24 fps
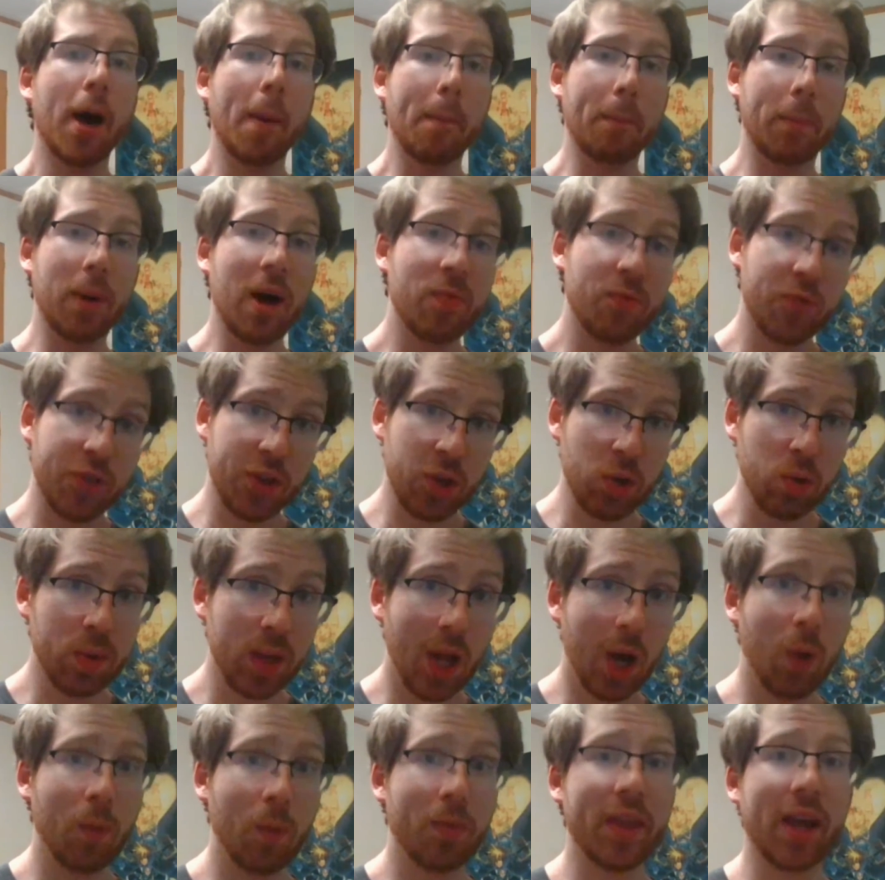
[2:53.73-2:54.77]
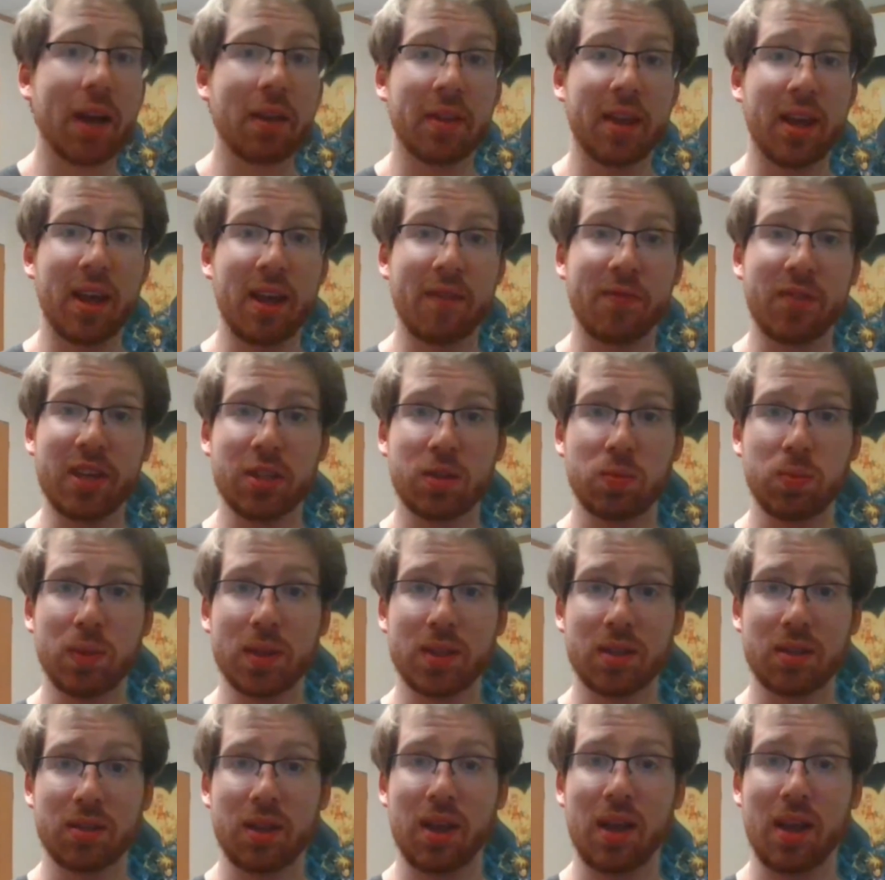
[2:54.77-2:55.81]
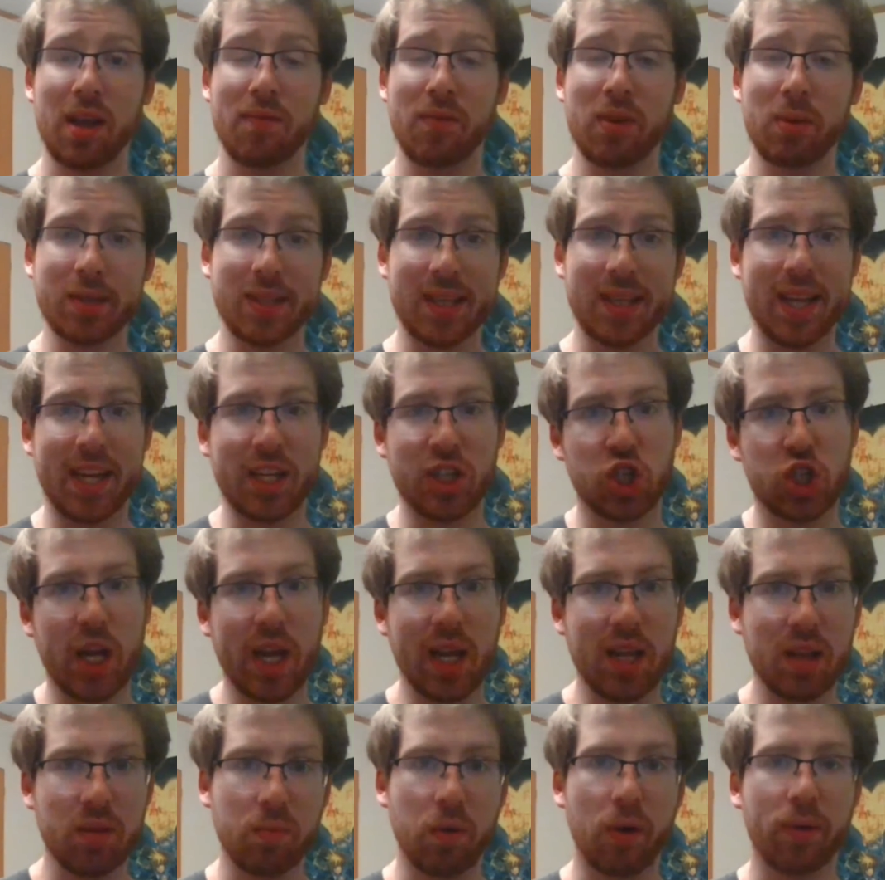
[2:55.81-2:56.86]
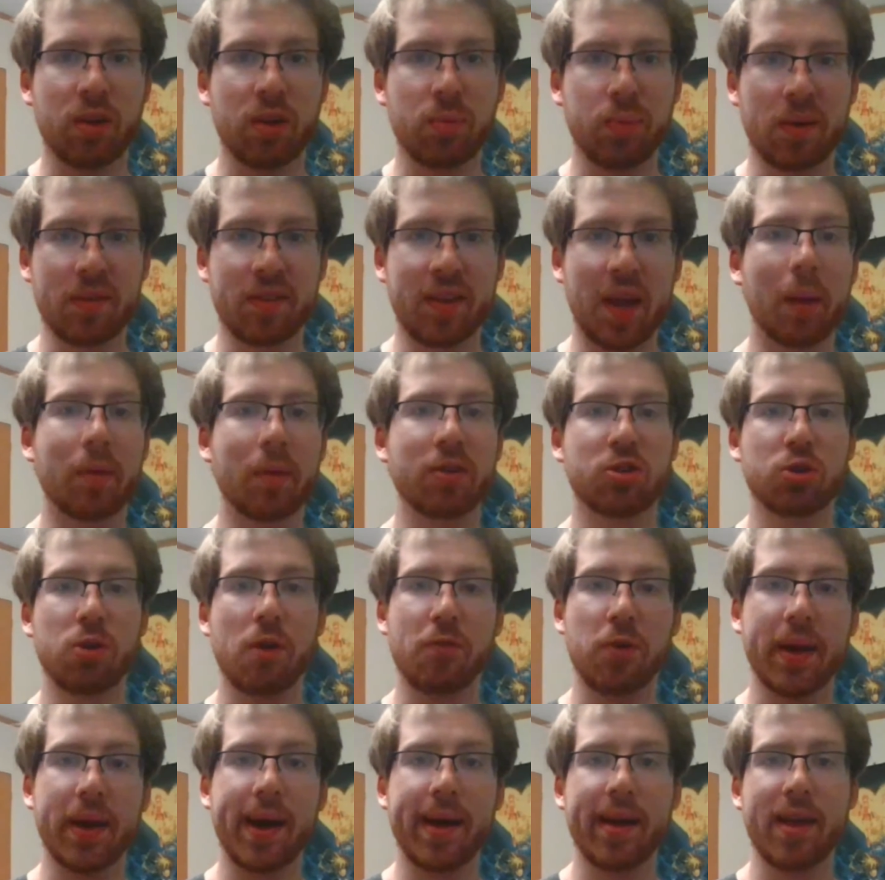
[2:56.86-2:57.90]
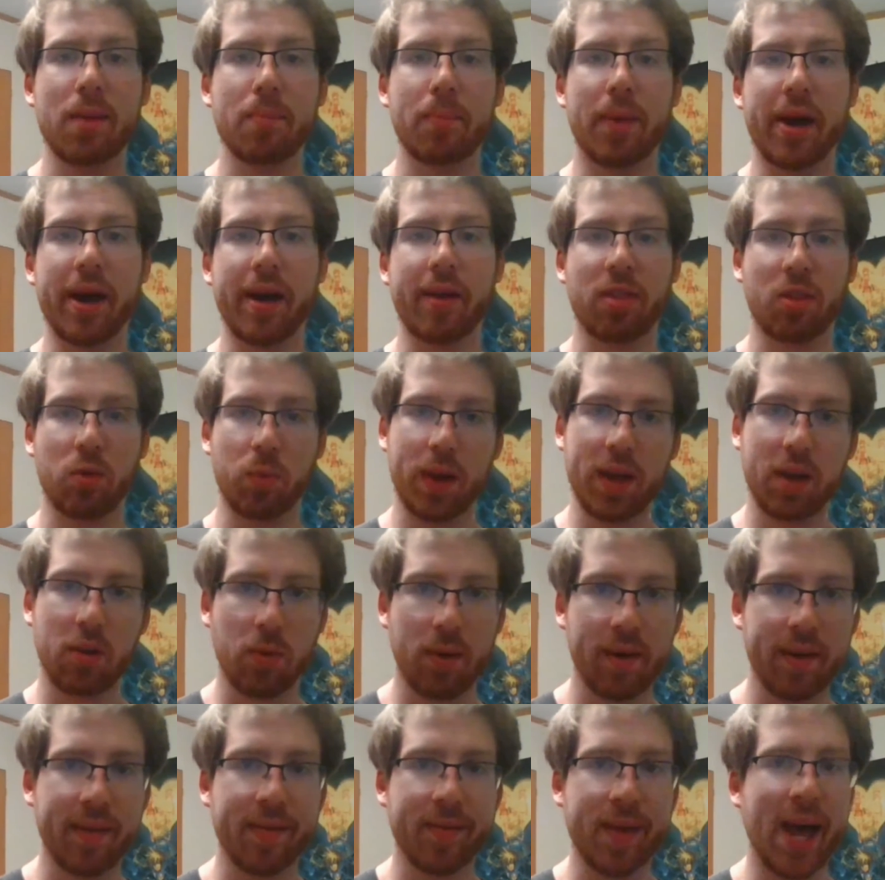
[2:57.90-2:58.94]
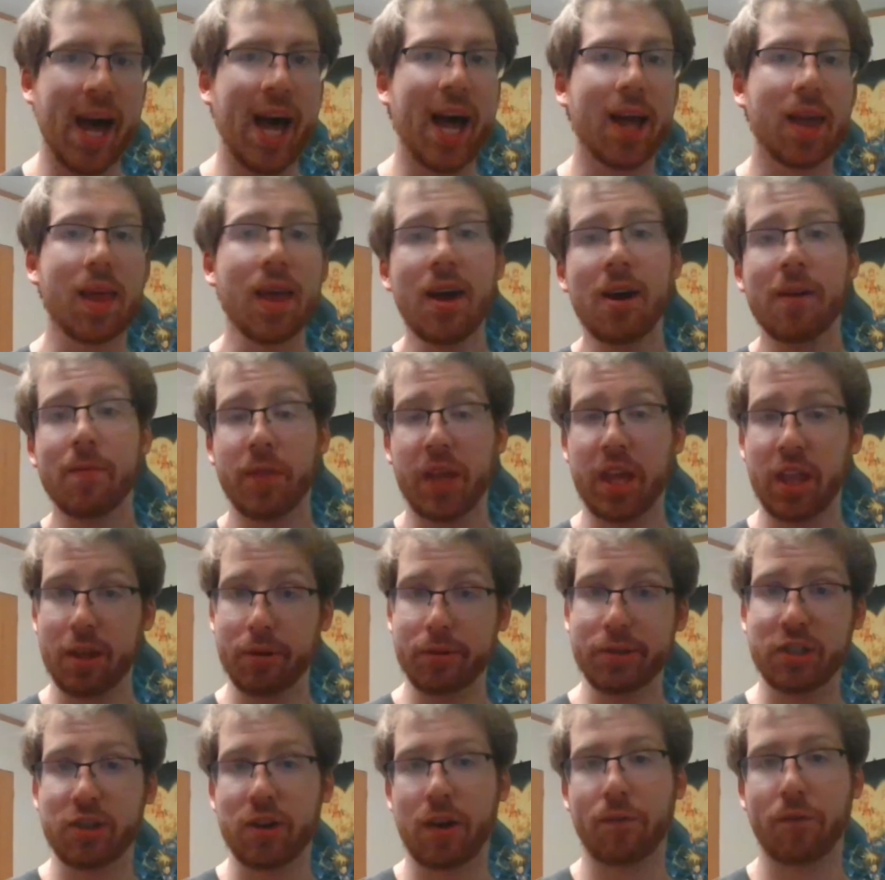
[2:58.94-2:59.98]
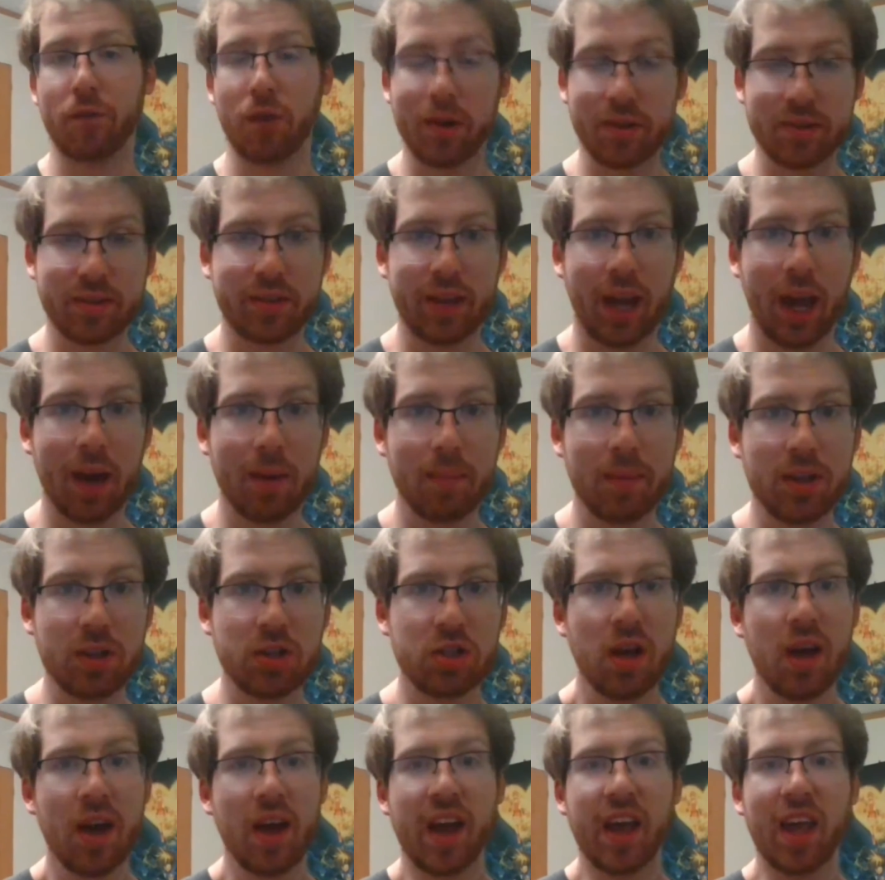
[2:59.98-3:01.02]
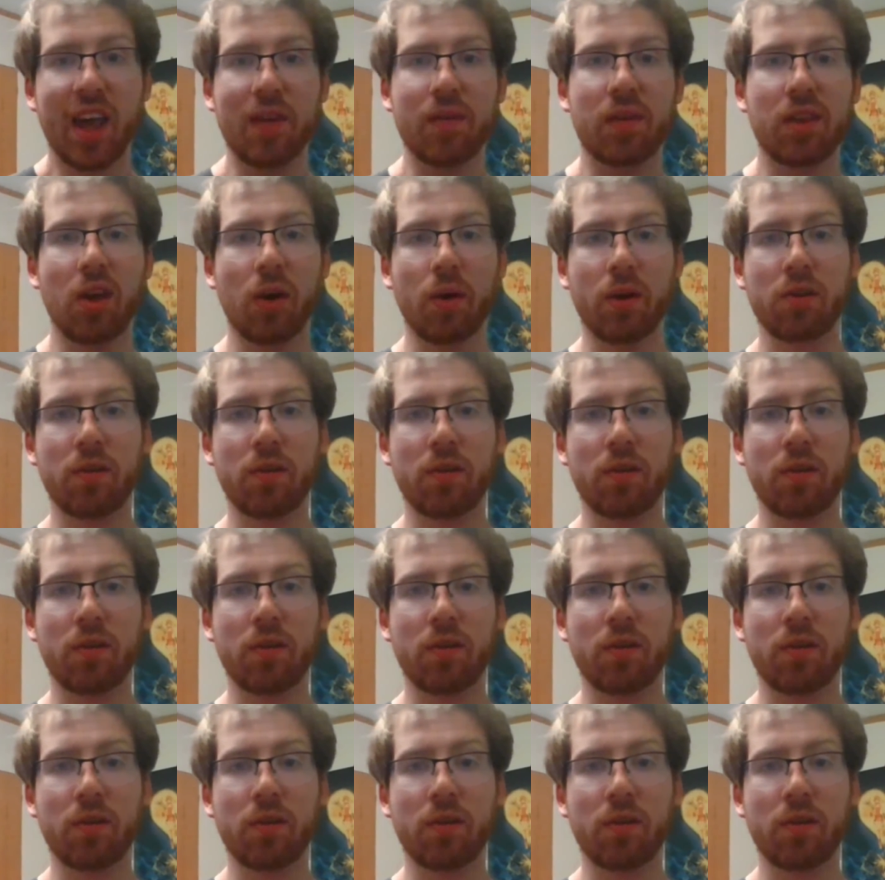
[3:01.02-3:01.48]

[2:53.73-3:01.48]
But do note that if it was in a chain of multiple damage, so if you got hit by a 3 crit attack and it was your first damage, even though you